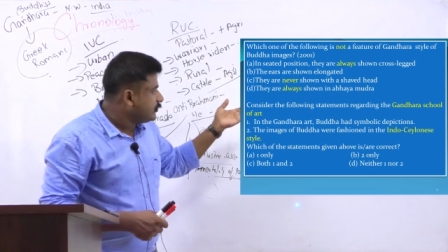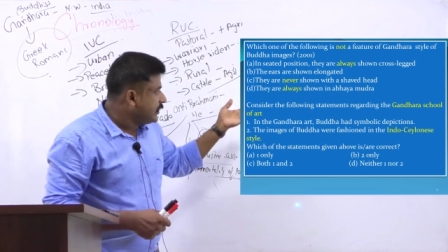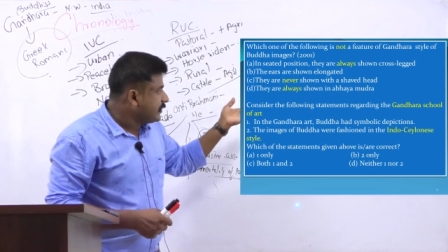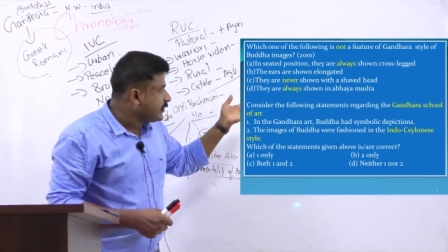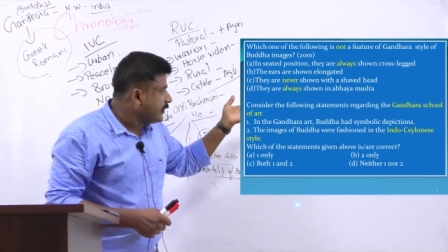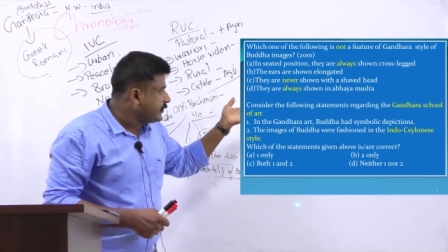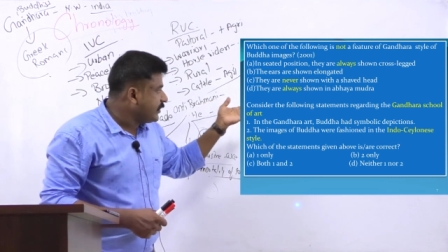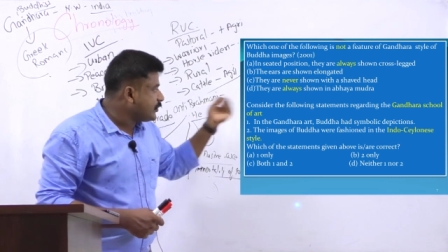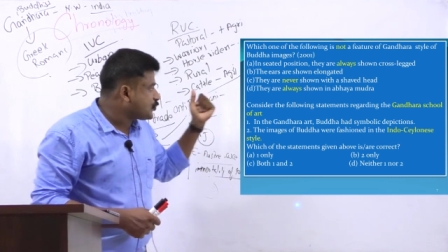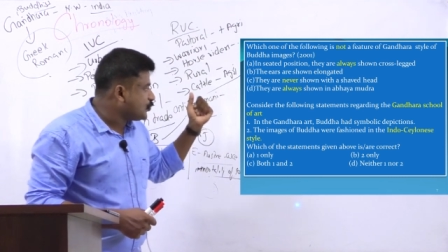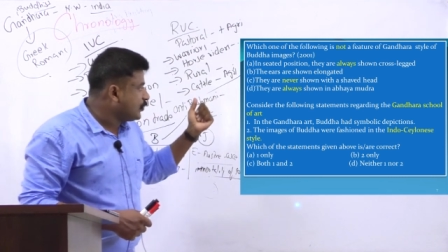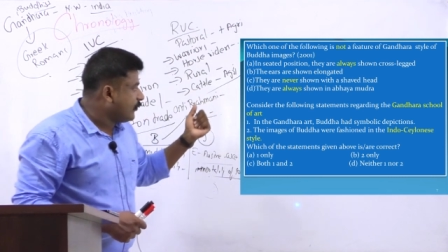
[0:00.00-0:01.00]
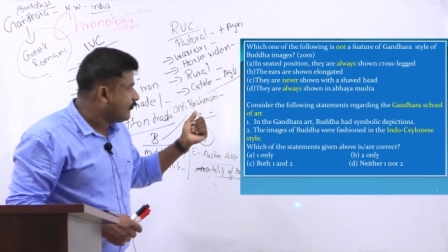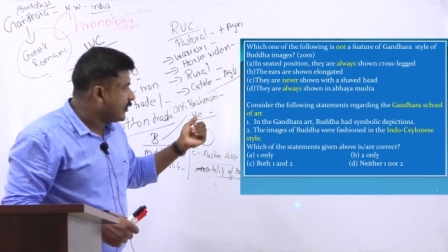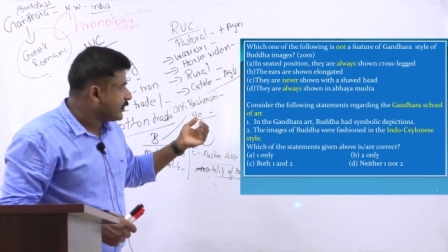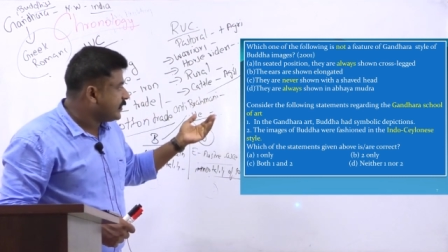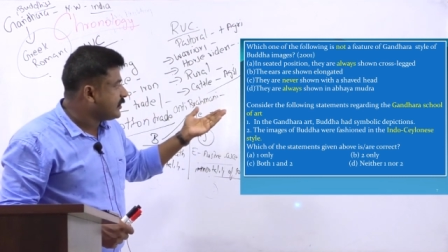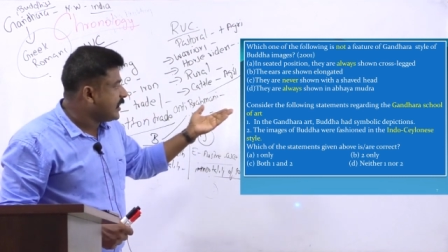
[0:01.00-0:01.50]
then Gandhara school of
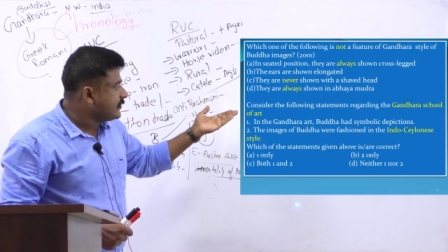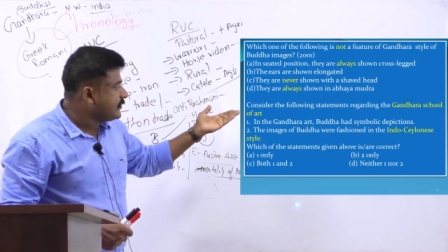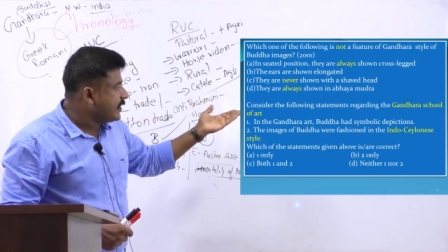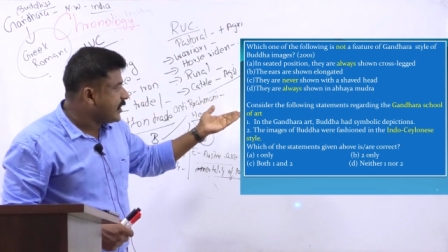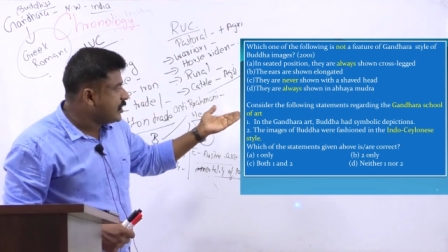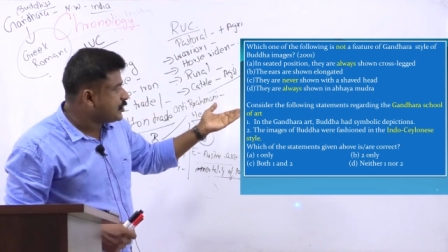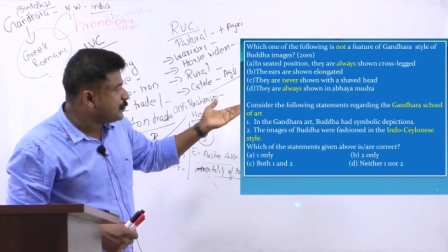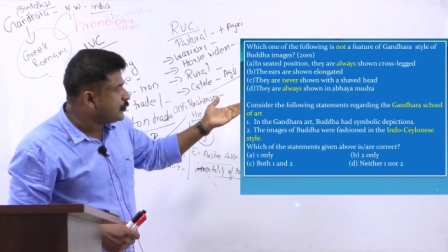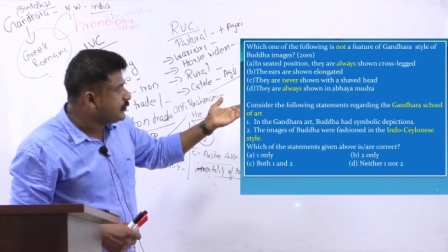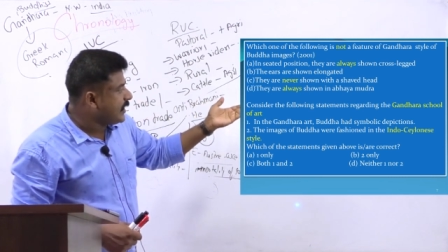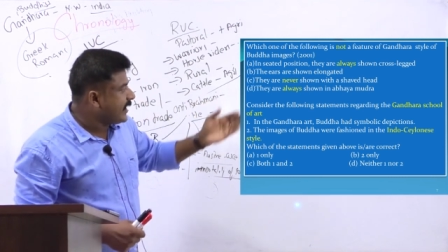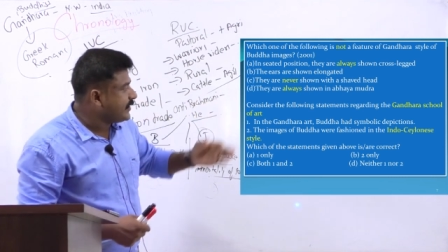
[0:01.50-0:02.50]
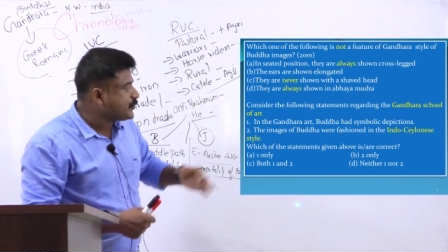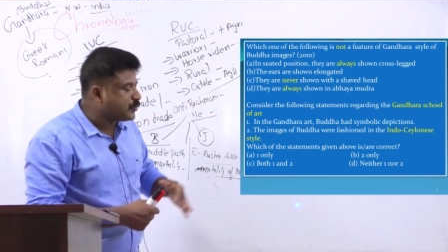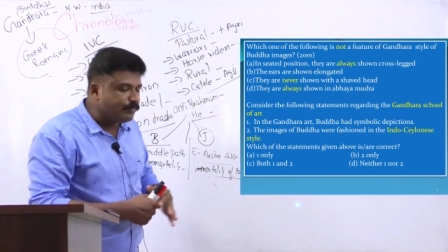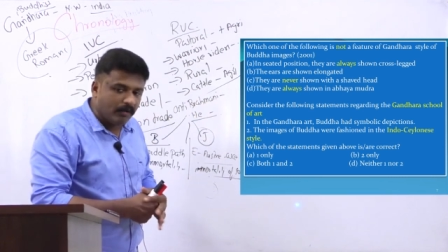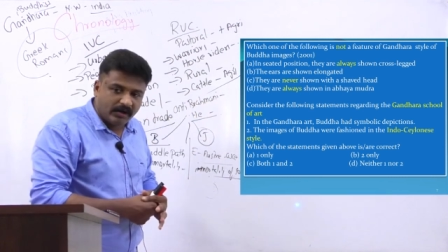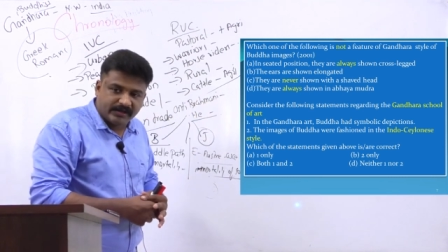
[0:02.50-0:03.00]
art in Gandhara art Buddha had a
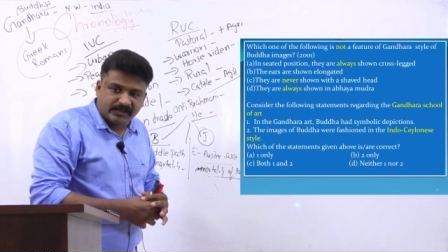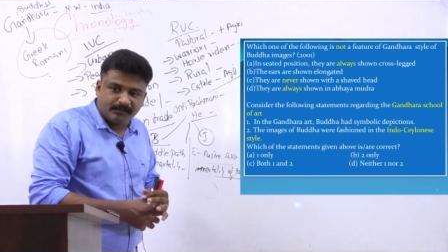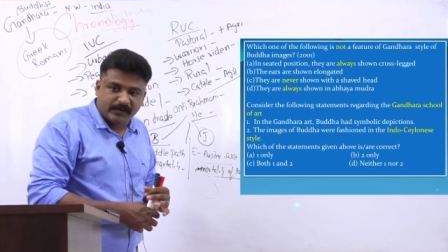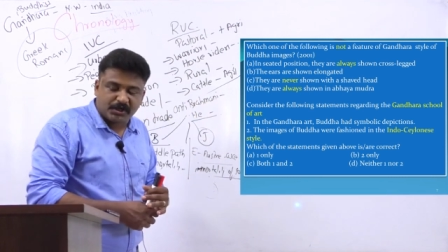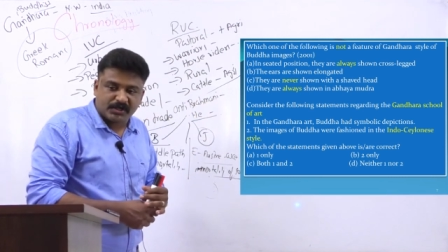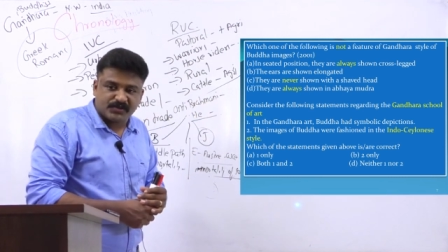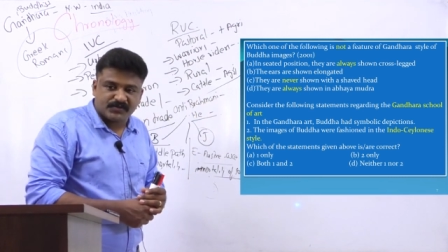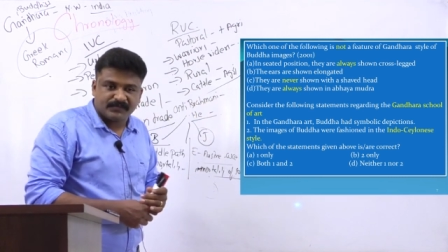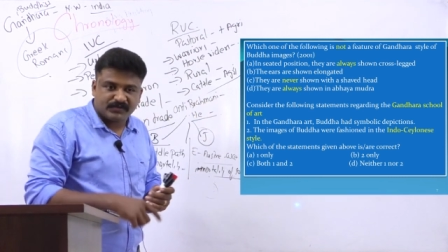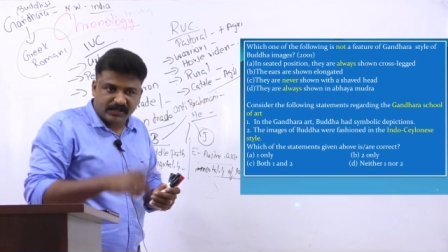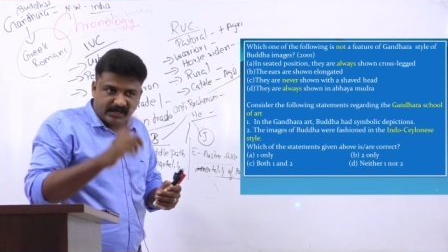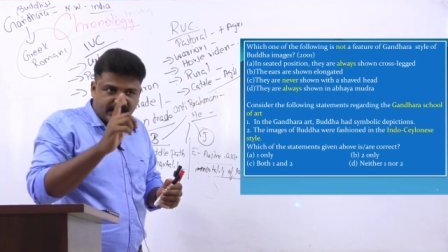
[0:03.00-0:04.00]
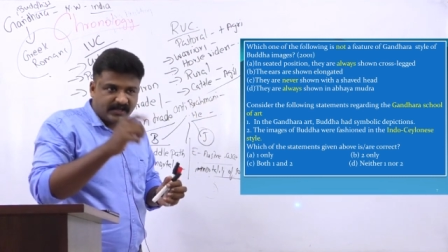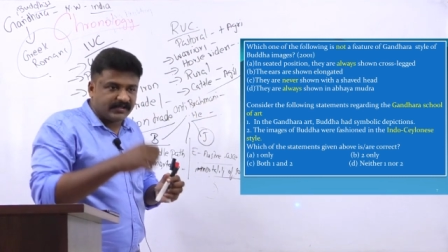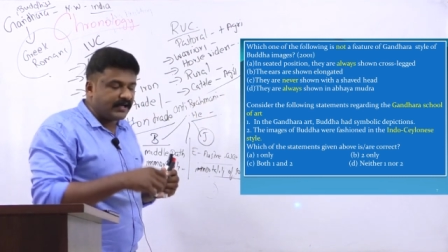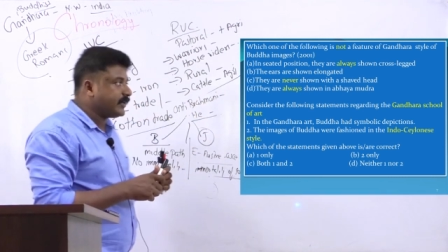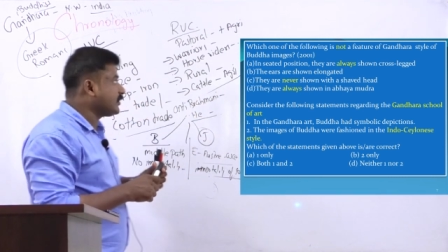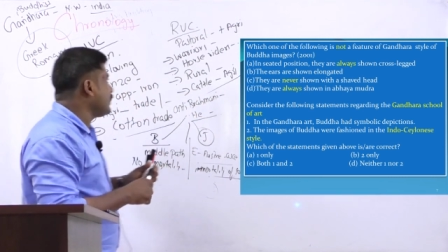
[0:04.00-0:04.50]
symbolic depictions take care that in